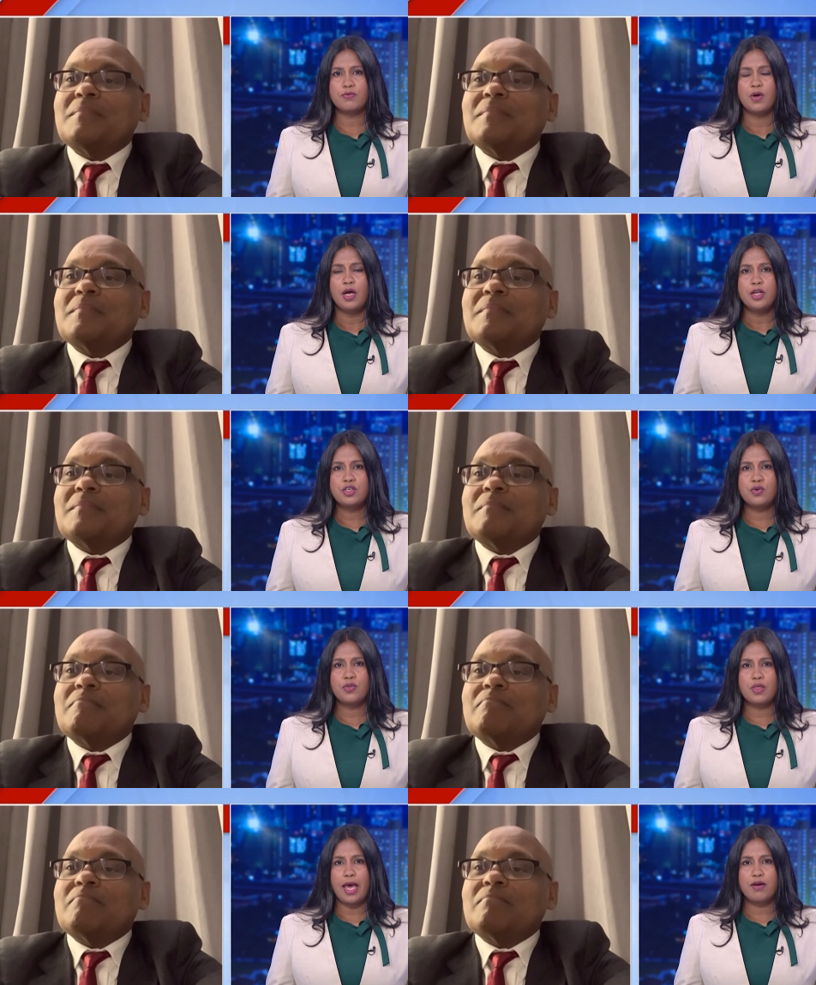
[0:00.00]
Speaker 1: of
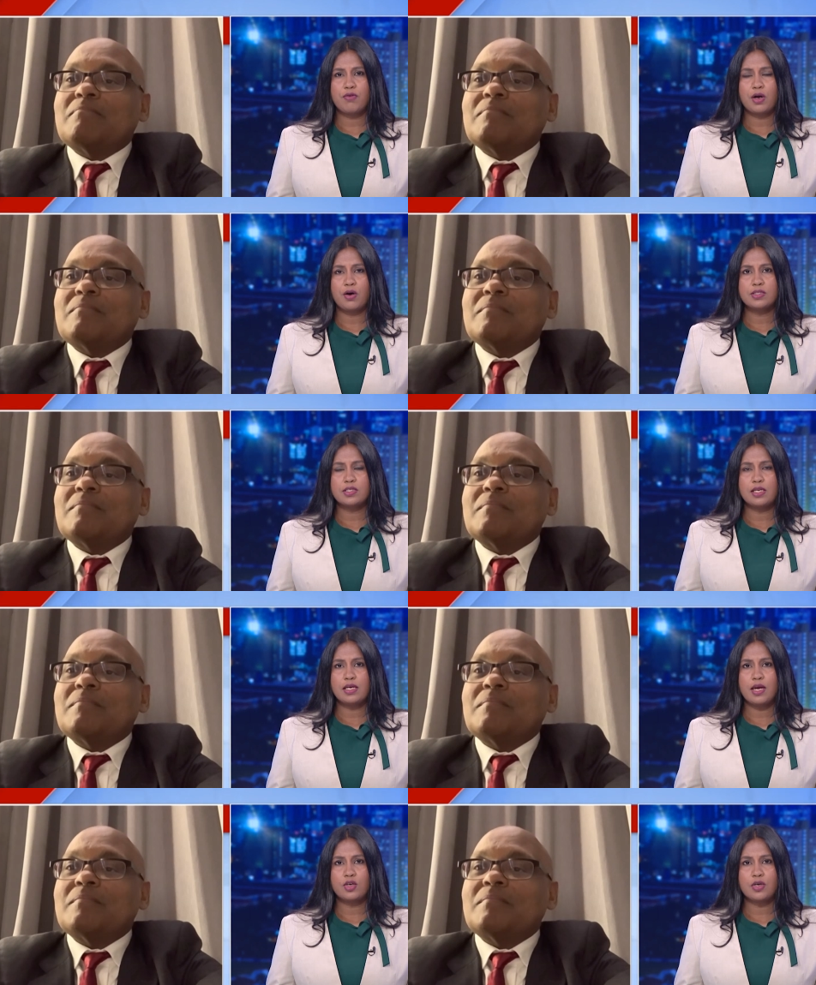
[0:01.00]
truth and
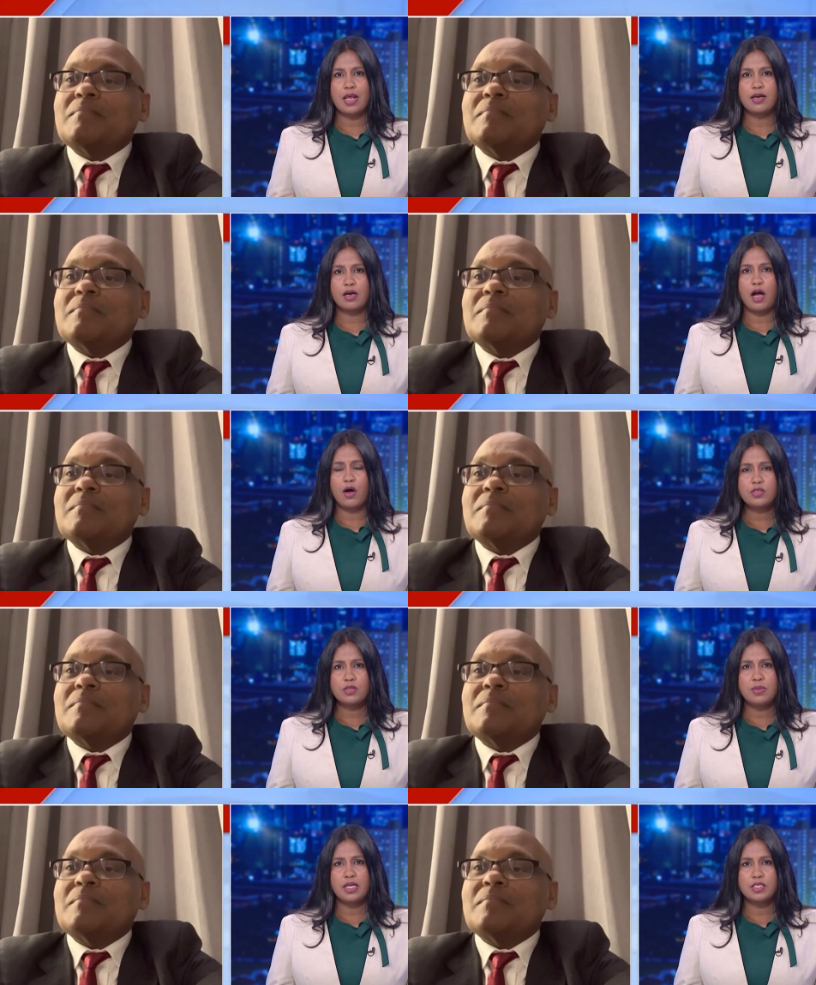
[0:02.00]
reconciliation and
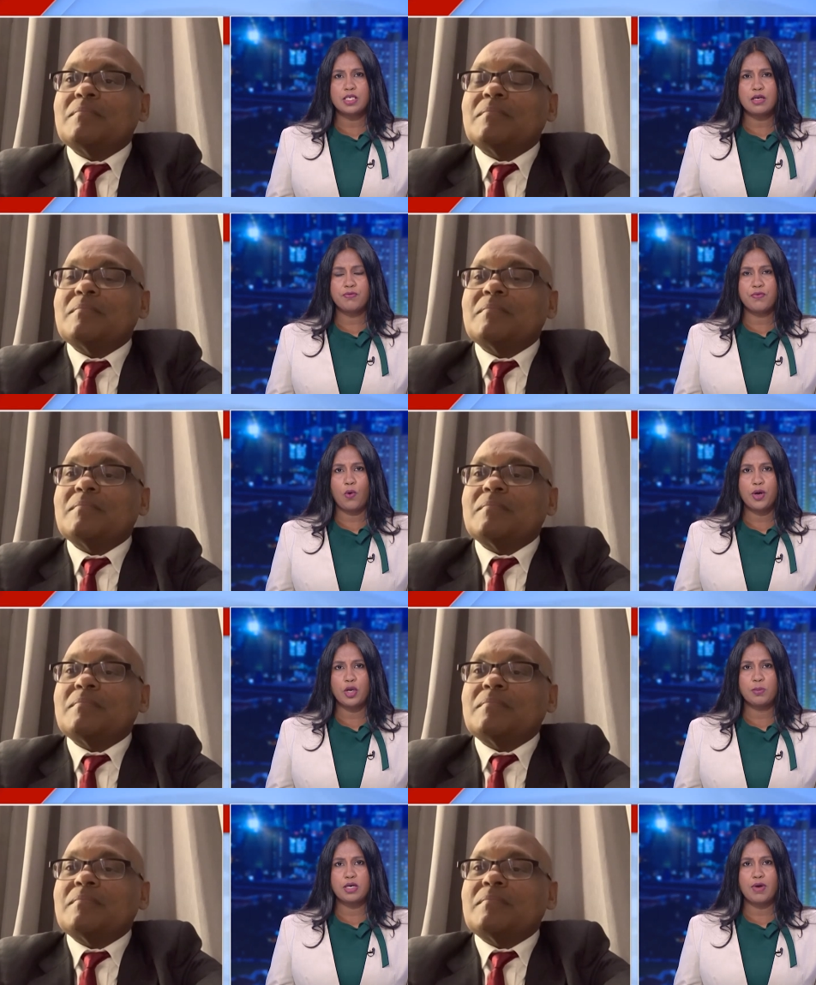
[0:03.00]
accountability for
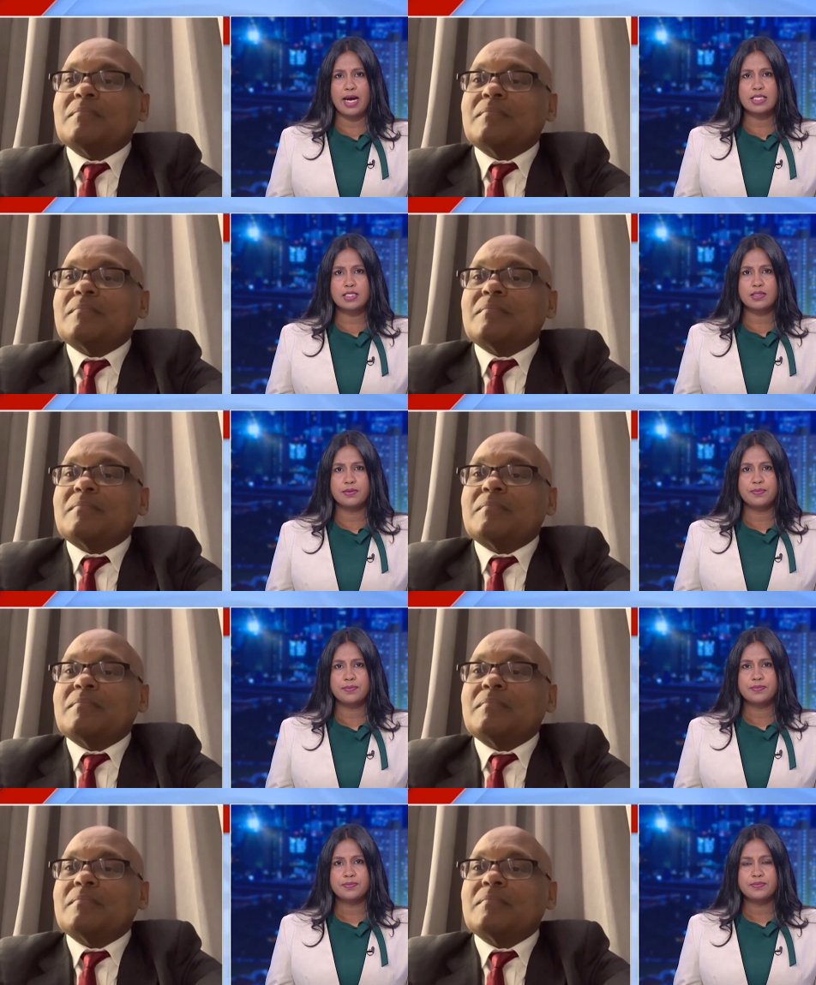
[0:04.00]
human rights?
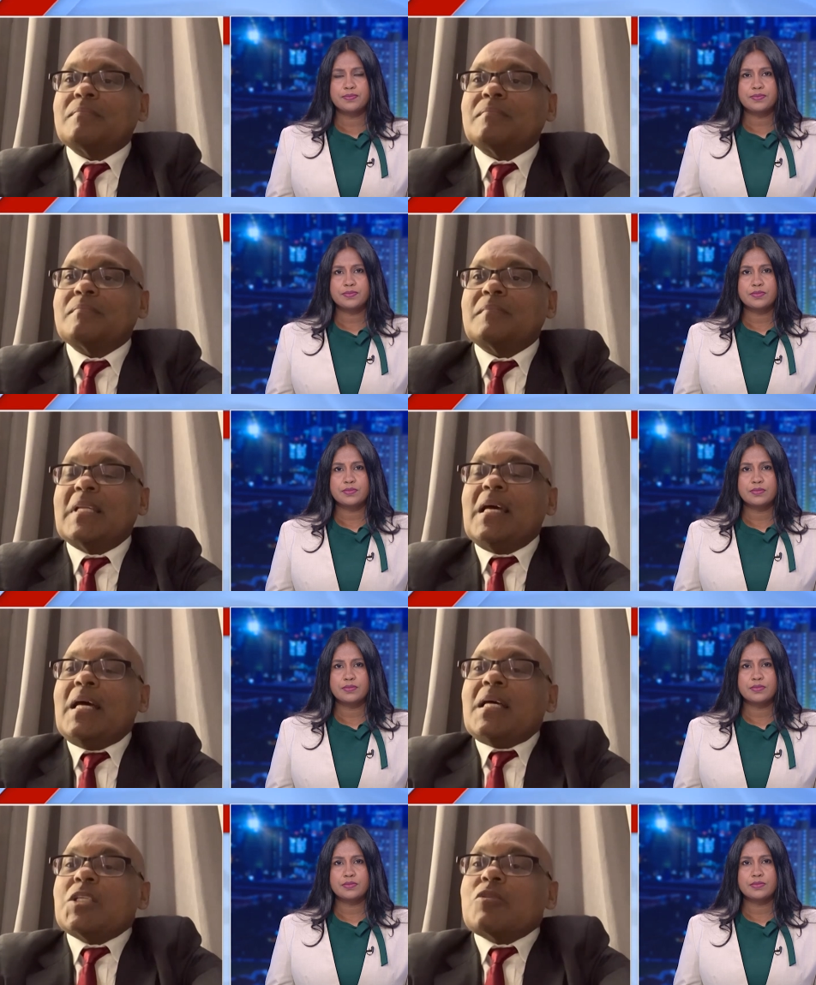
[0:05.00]

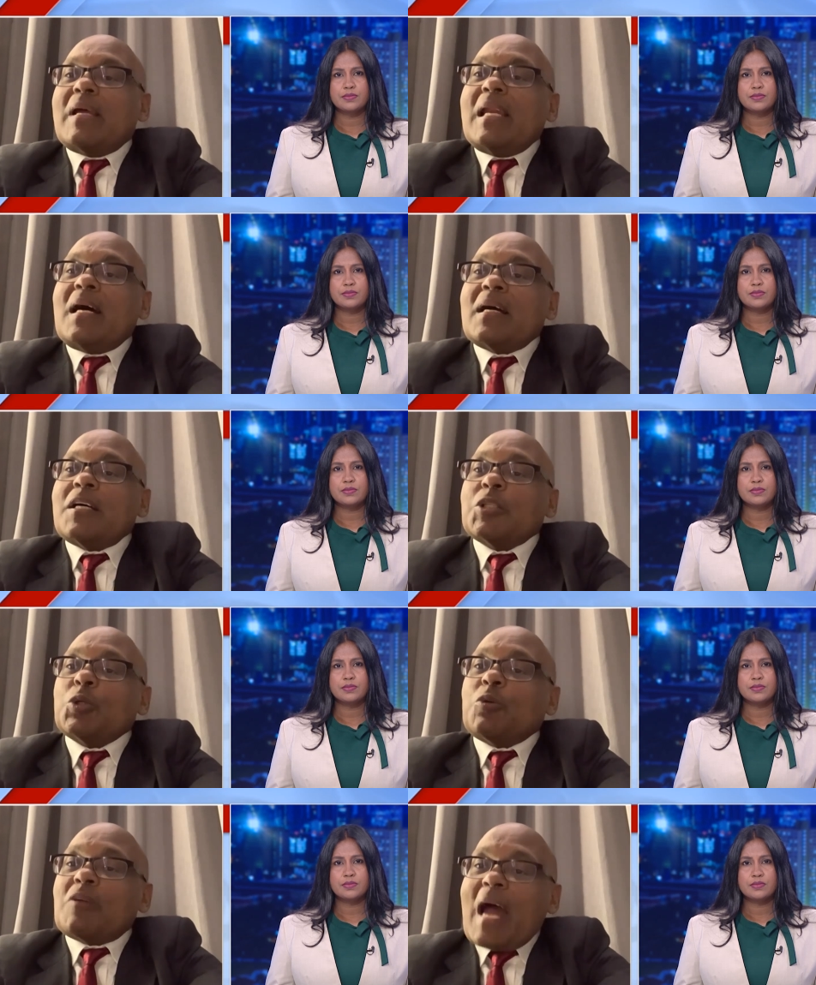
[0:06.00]
Speaker 2: Sri Lanka
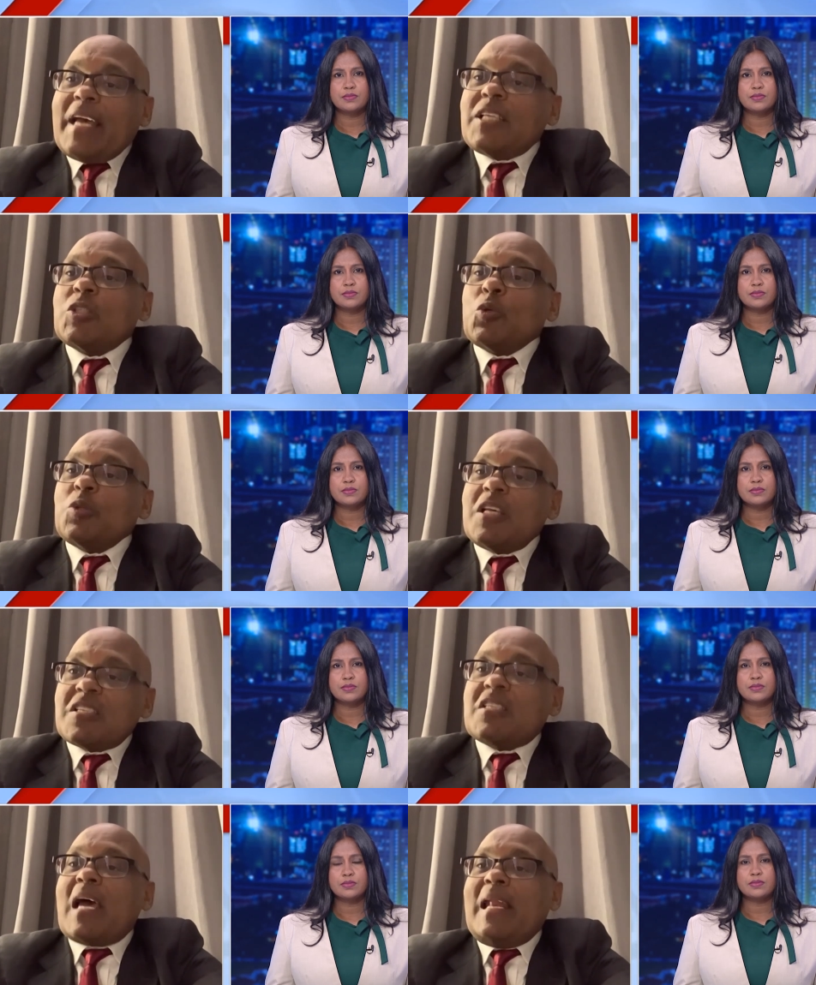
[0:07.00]
should rise to
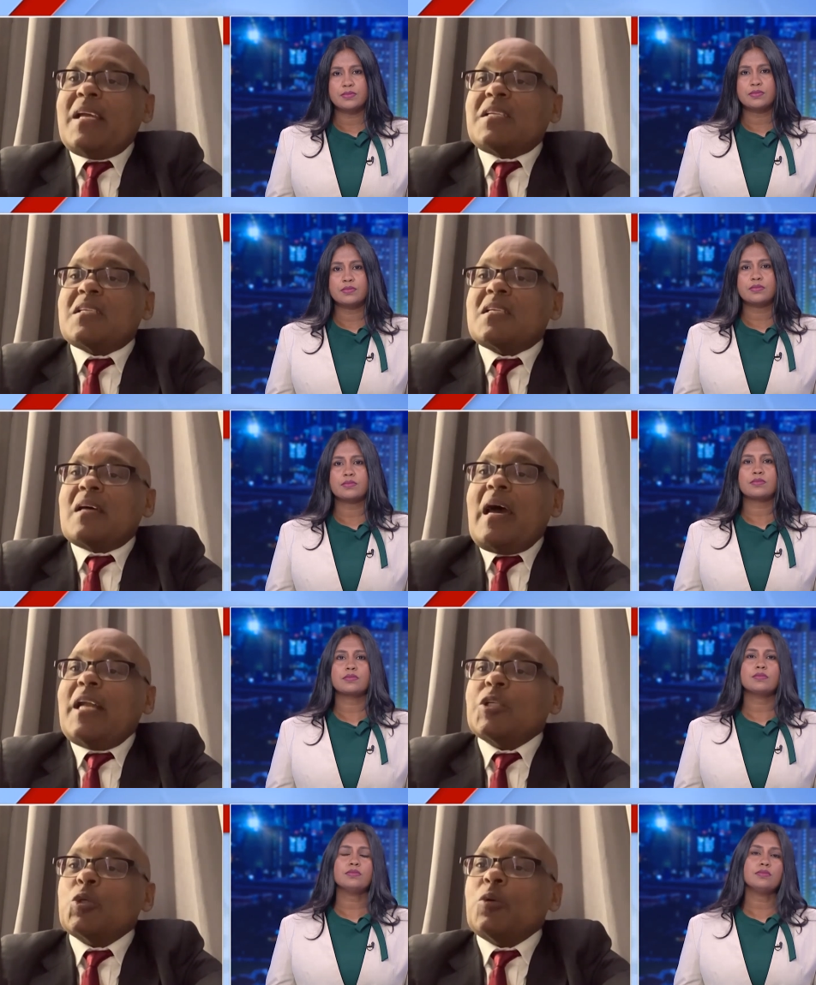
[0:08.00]
this challenge
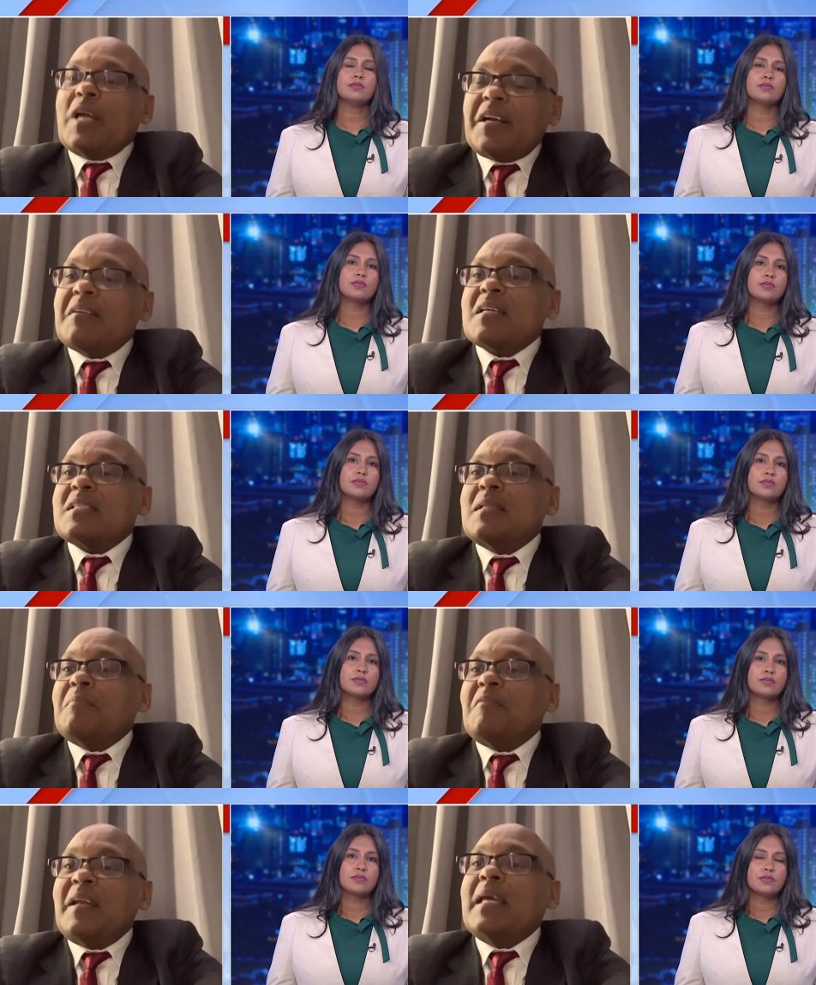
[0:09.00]
and should address
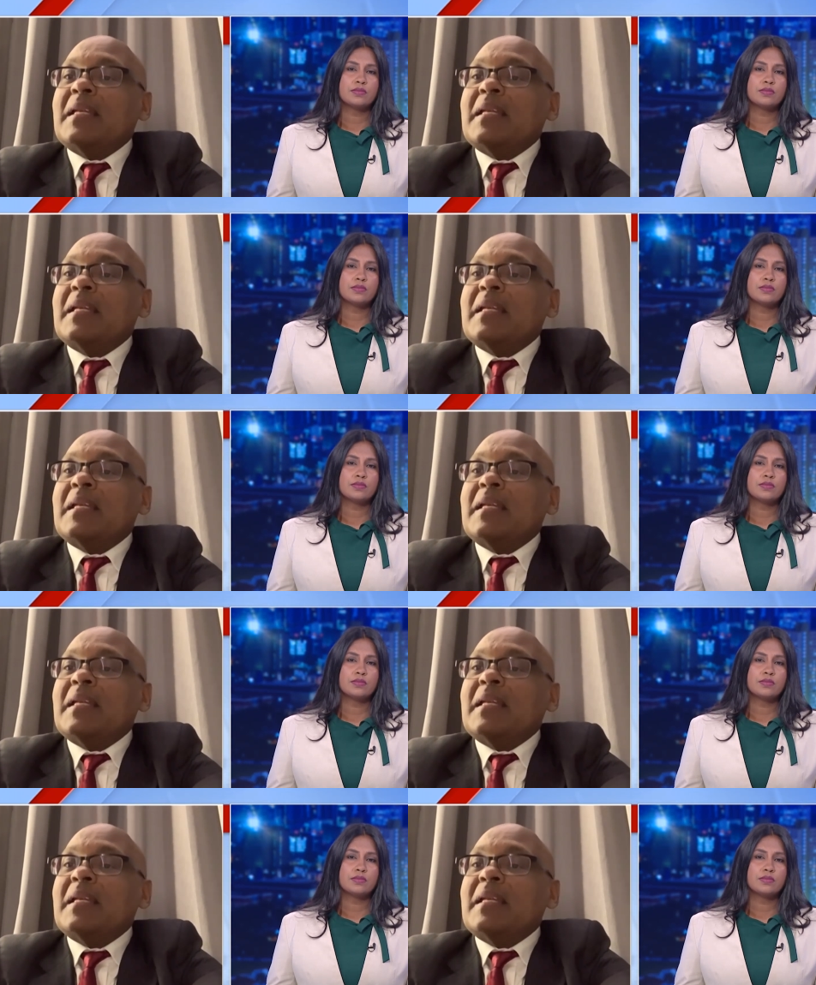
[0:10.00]
them very